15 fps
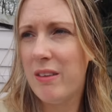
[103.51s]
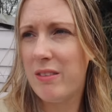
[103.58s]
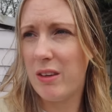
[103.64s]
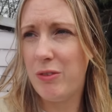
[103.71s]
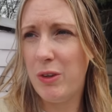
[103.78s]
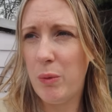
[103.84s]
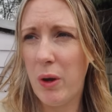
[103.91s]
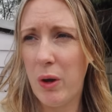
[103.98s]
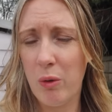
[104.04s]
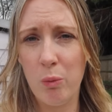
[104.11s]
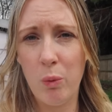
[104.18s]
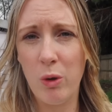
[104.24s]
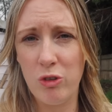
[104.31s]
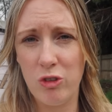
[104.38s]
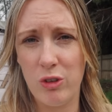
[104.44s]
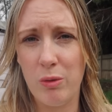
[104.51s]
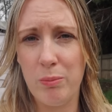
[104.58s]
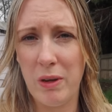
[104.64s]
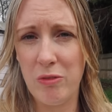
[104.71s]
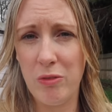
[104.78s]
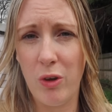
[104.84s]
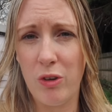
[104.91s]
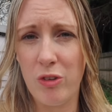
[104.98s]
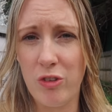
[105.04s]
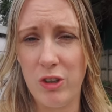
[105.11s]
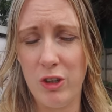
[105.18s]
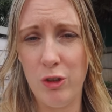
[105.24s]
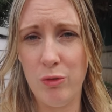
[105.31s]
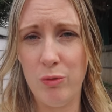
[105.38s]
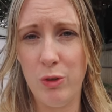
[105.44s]
So if you are a watcher of my vlogs
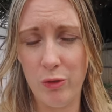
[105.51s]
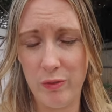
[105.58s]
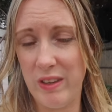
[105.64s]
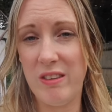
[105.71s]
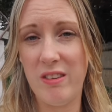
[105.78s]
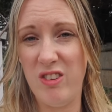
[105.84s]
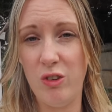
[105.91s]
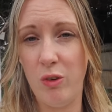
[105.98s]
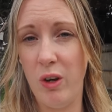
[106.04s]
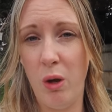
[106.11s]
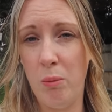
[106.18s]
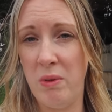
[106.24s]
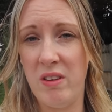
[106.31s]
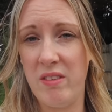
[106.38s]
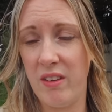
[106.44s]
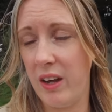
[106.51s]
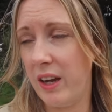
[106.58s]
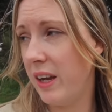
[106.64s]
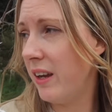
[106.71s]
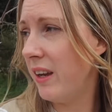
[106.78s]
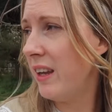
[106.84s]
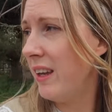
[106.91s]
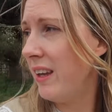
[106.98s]
and this is your allotment site,